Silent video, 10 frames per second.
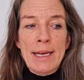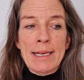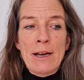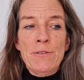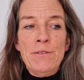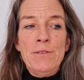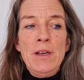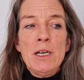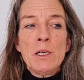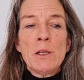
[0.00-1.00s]
Can I
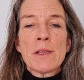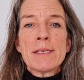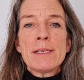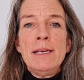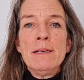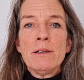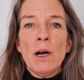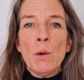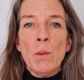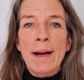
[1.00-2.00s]
feel this inner
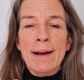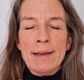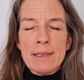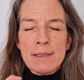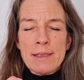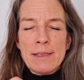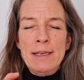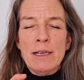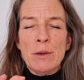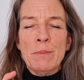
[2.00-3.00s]
awareness, this inner